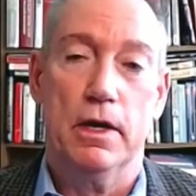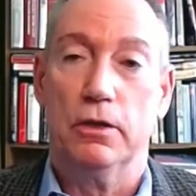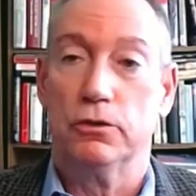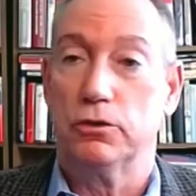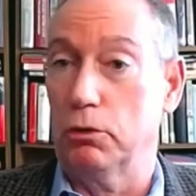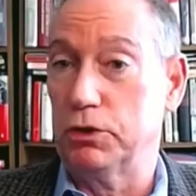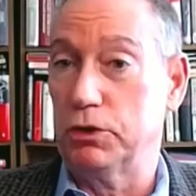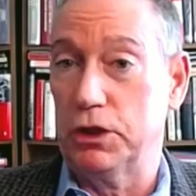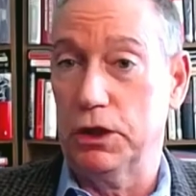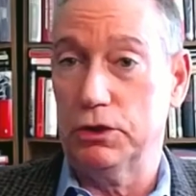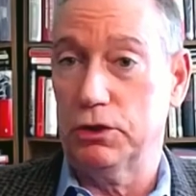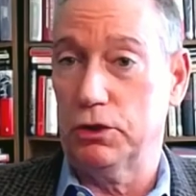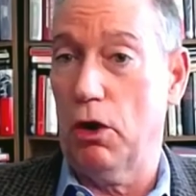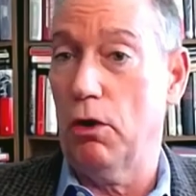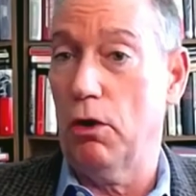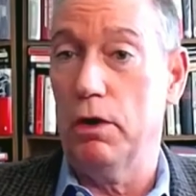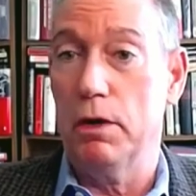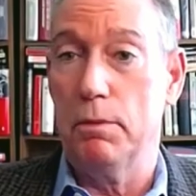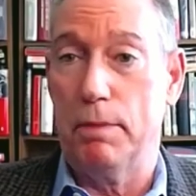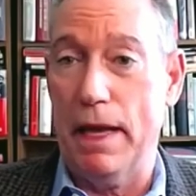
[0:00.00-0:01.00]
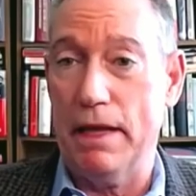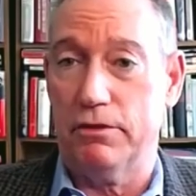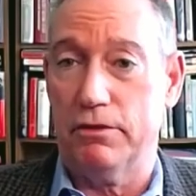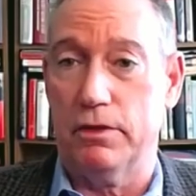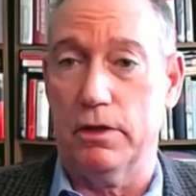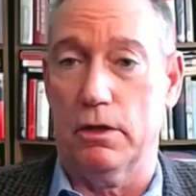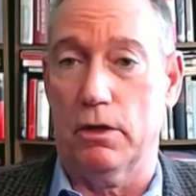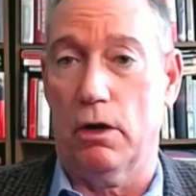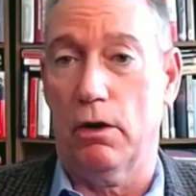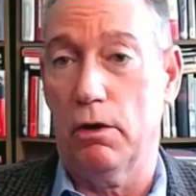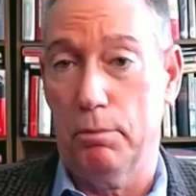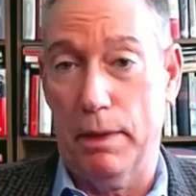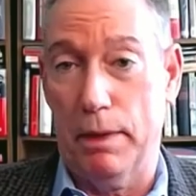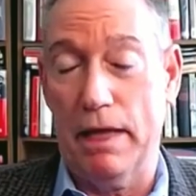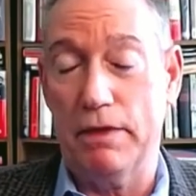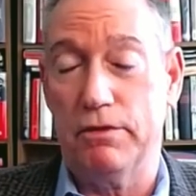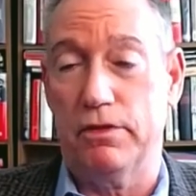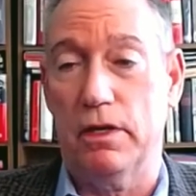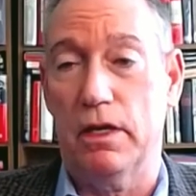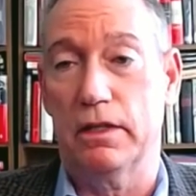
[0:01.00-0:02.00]
So it was just her and Betsy. Her,
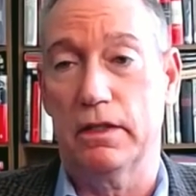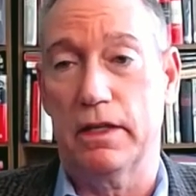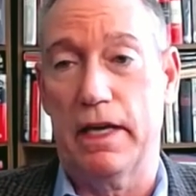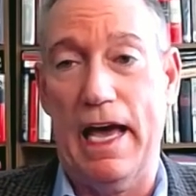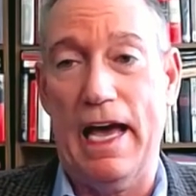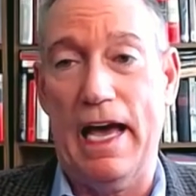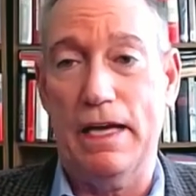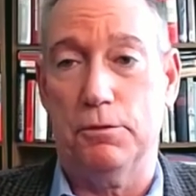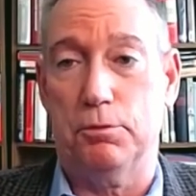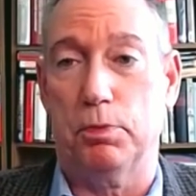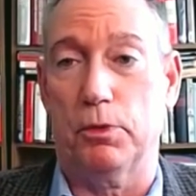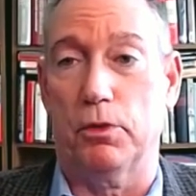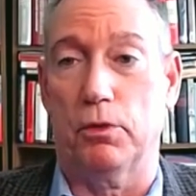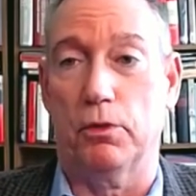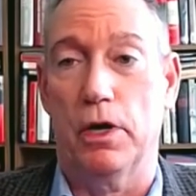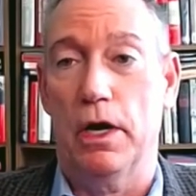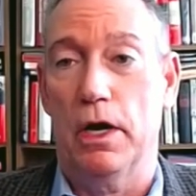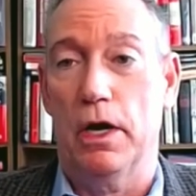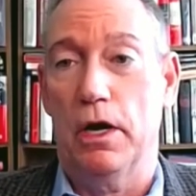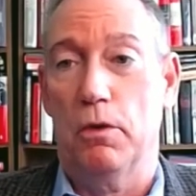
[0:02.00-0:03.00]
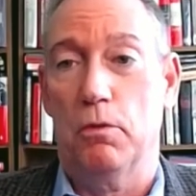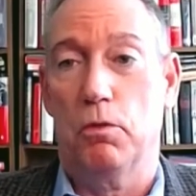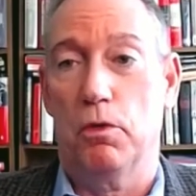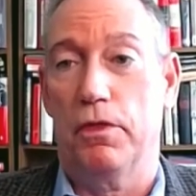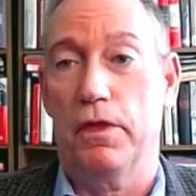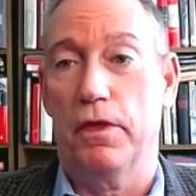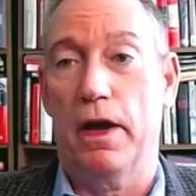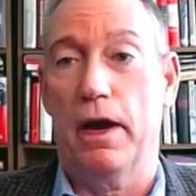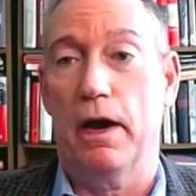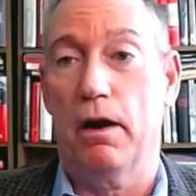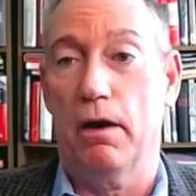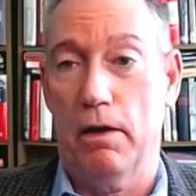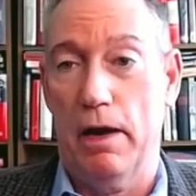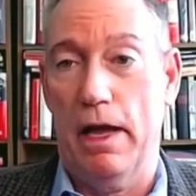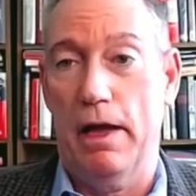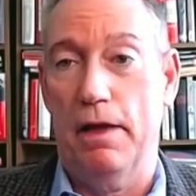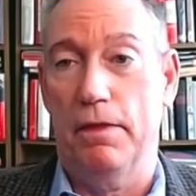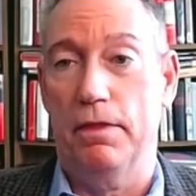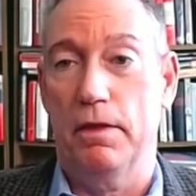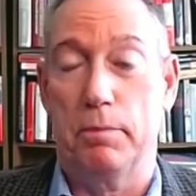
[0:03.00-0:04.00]
Betsy, and Casper were there,
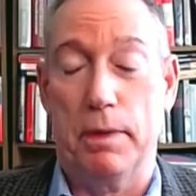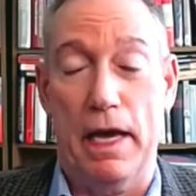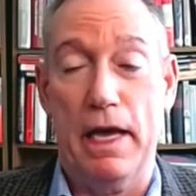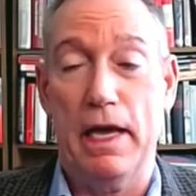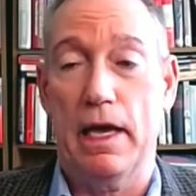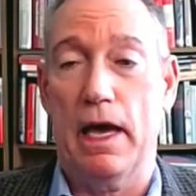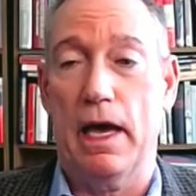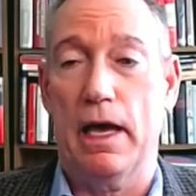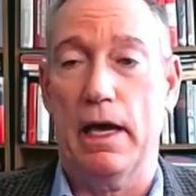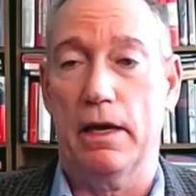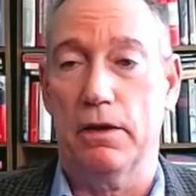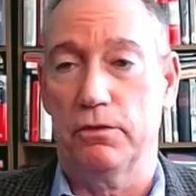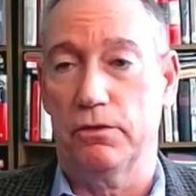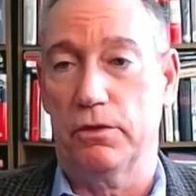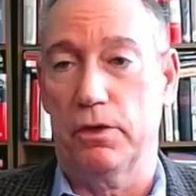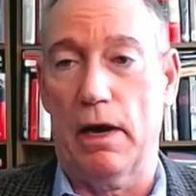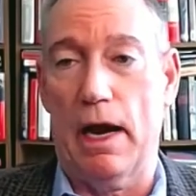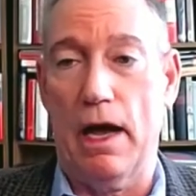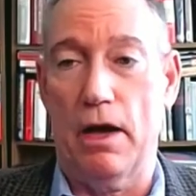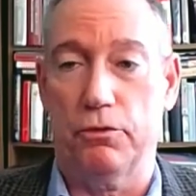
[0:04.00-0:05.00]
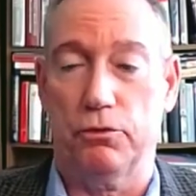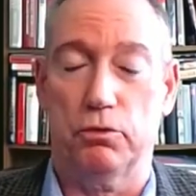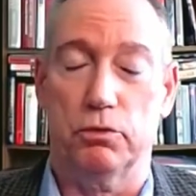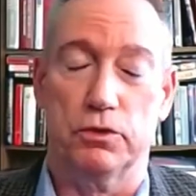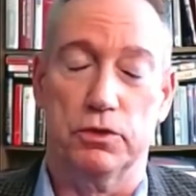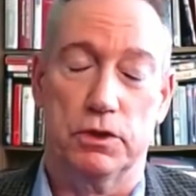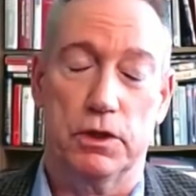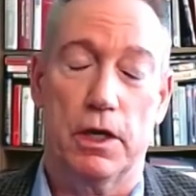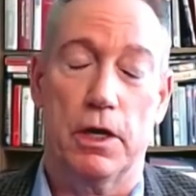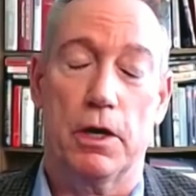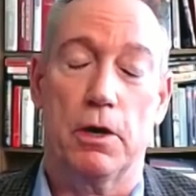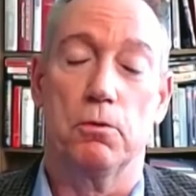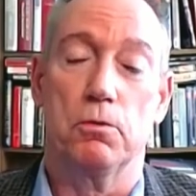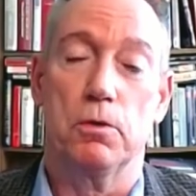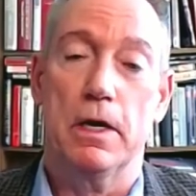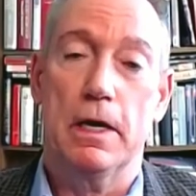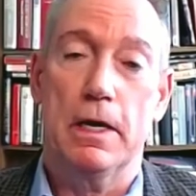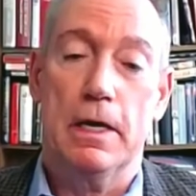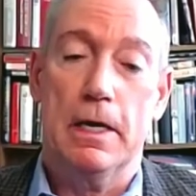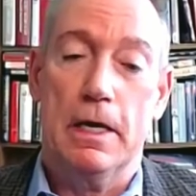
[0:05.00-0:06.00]
and the Baye, as their house was
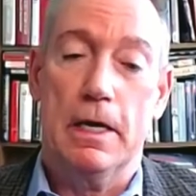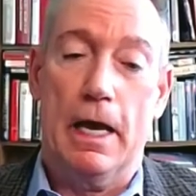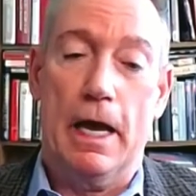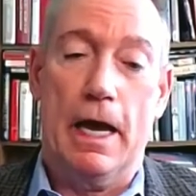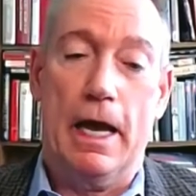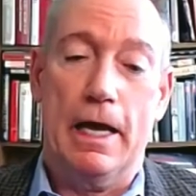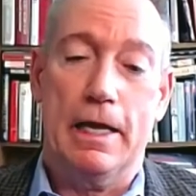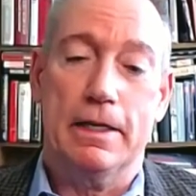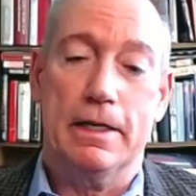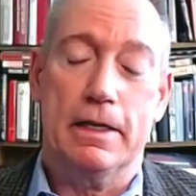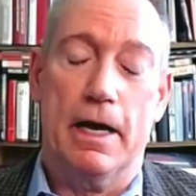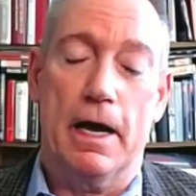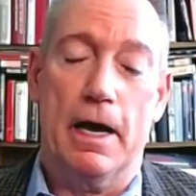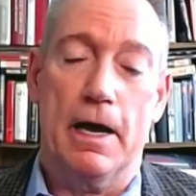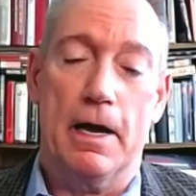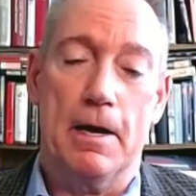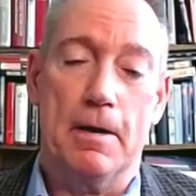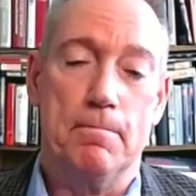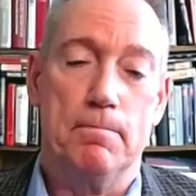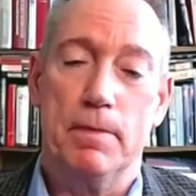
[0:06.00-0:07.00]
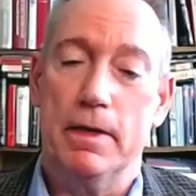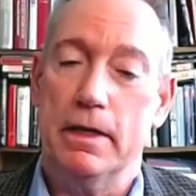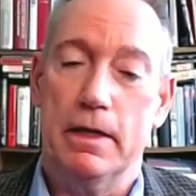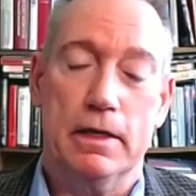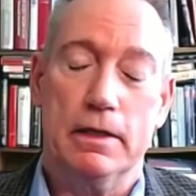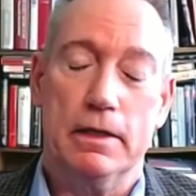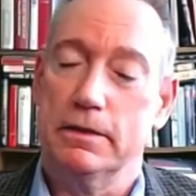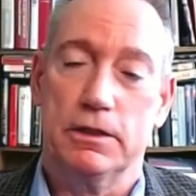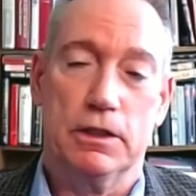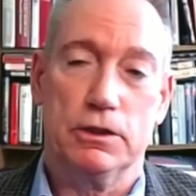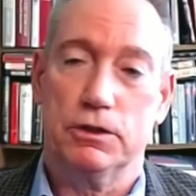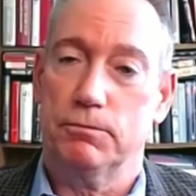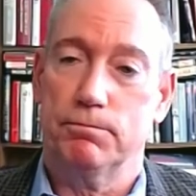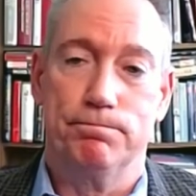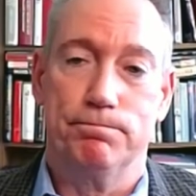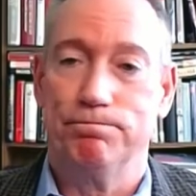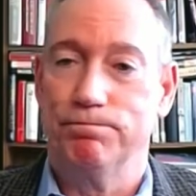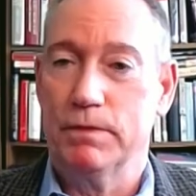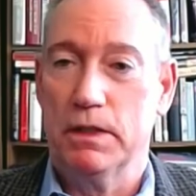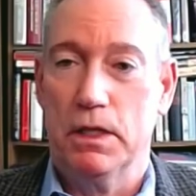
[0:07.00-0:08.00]
known, and just
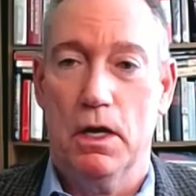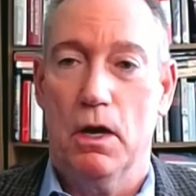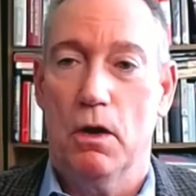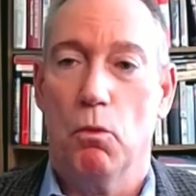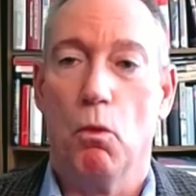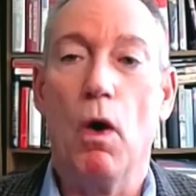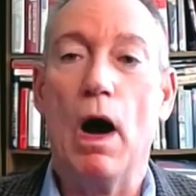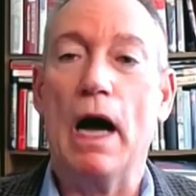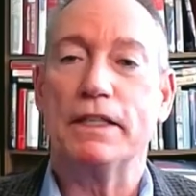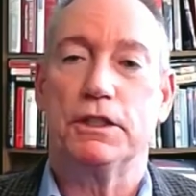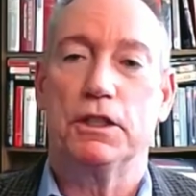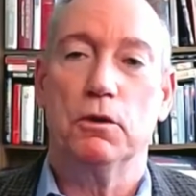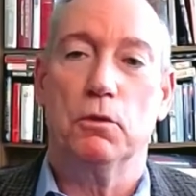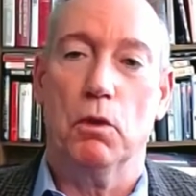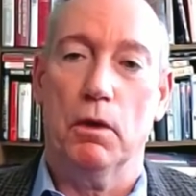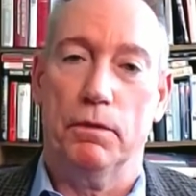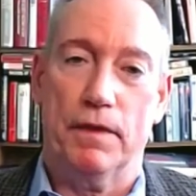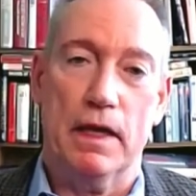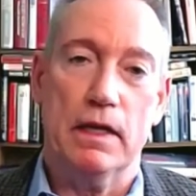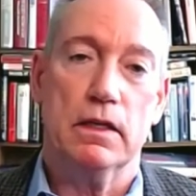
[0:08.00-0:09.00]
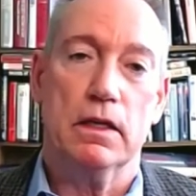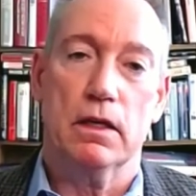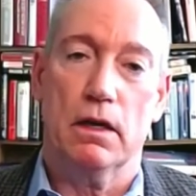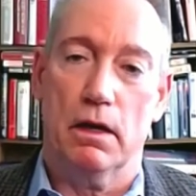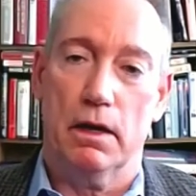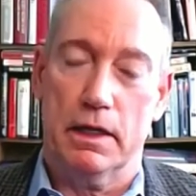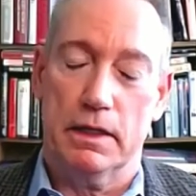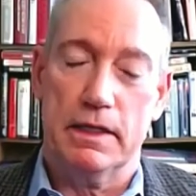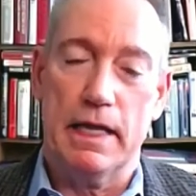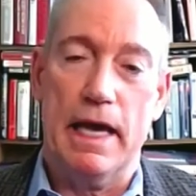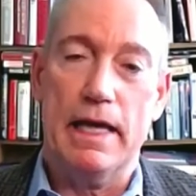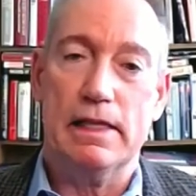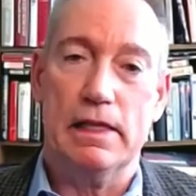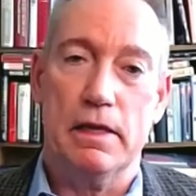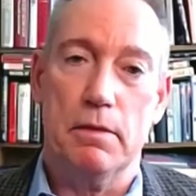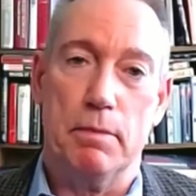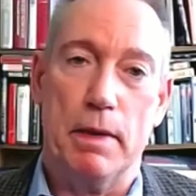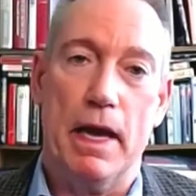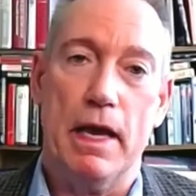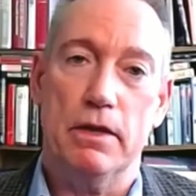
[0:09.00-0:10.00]
watching what they did on a
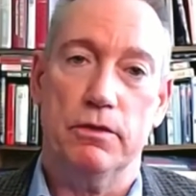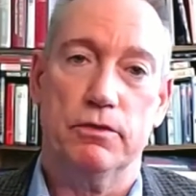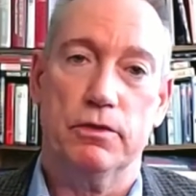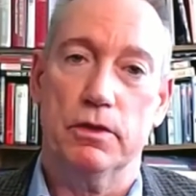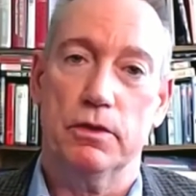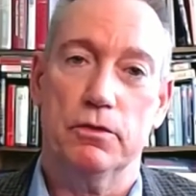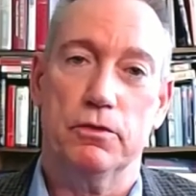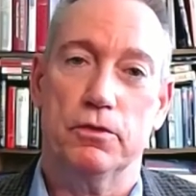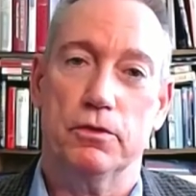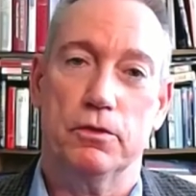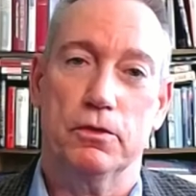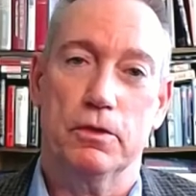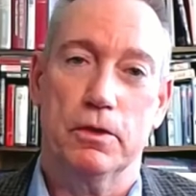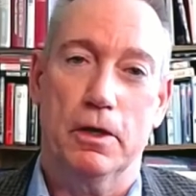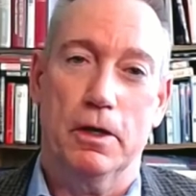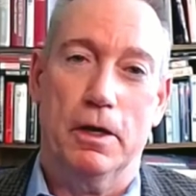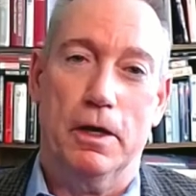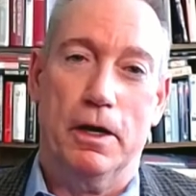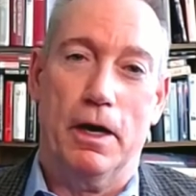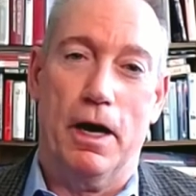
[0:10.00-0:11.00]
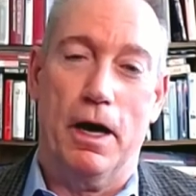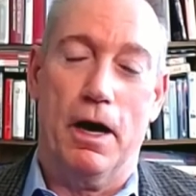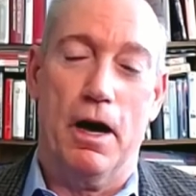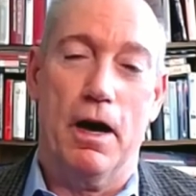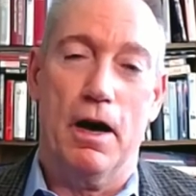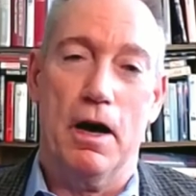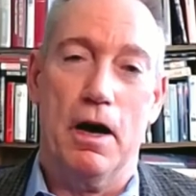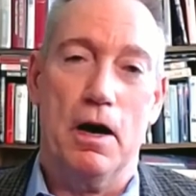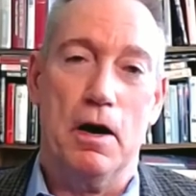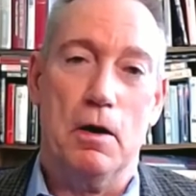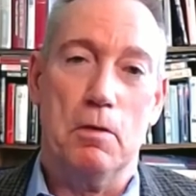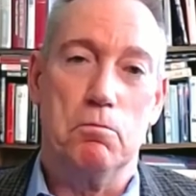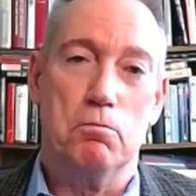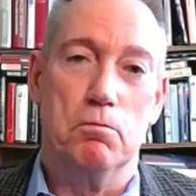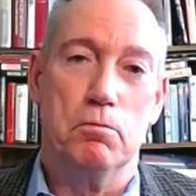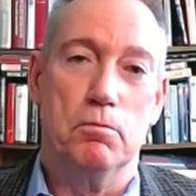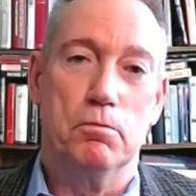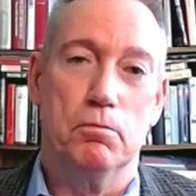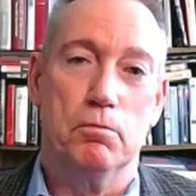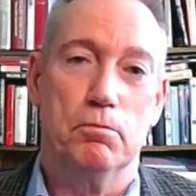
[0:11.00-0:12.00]
daily basis,
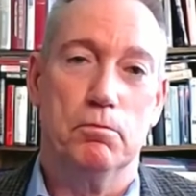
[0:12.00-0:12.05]
you